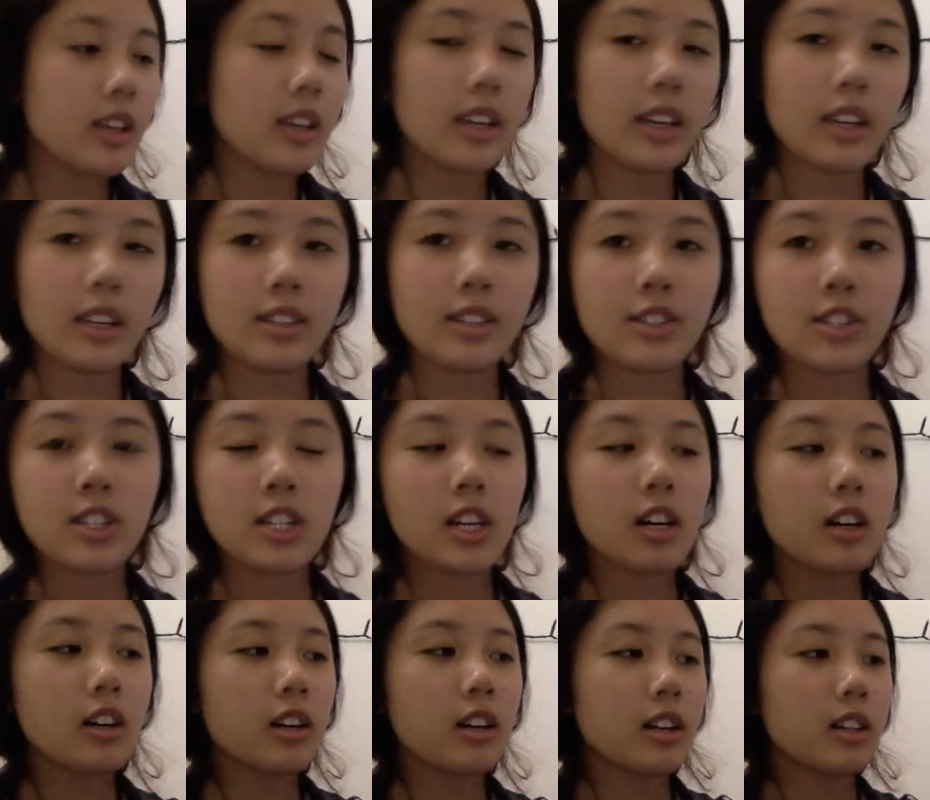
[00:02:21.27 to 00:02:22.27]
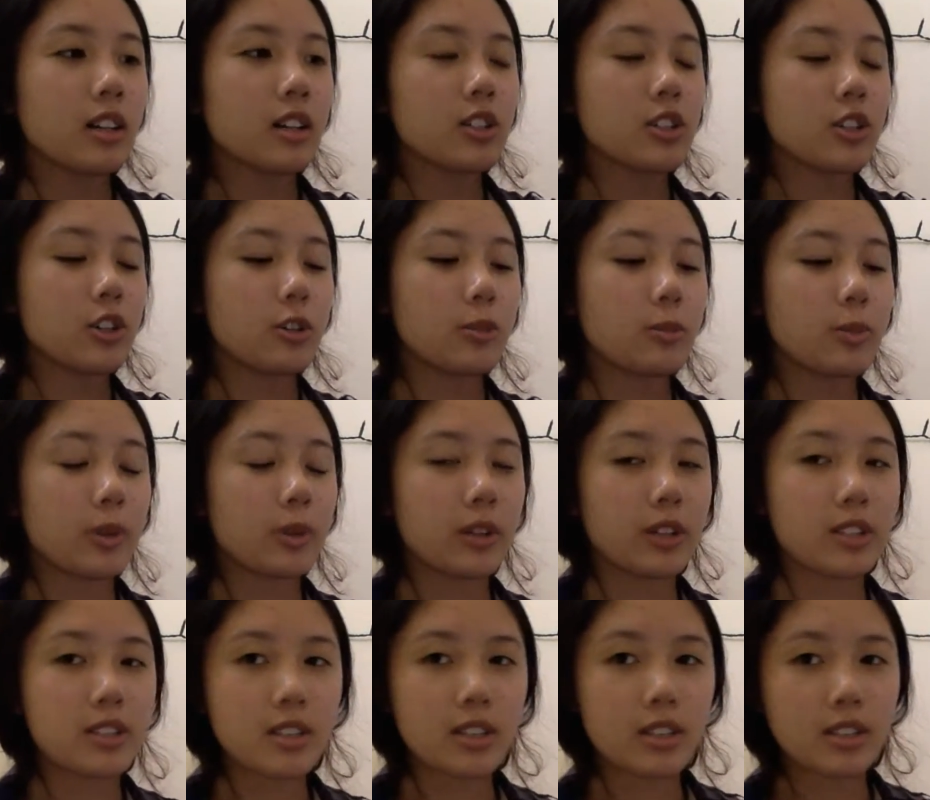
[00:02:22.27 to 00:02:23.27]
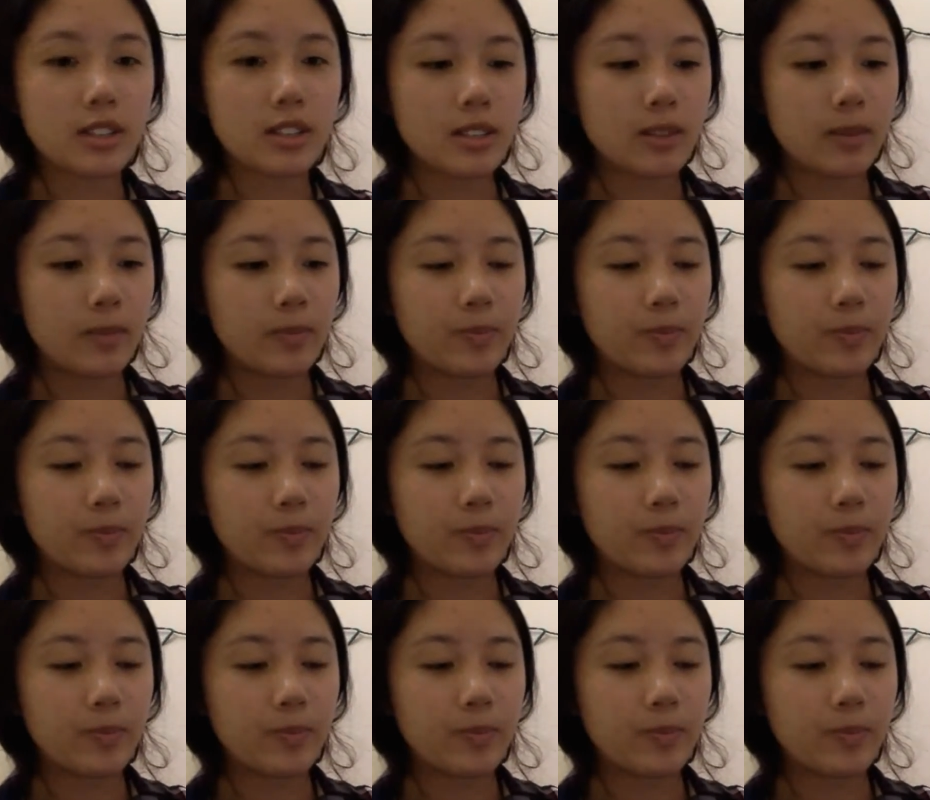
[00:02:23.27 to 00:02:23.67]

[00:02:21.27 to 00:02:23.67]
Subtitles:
is gel electrophoresis.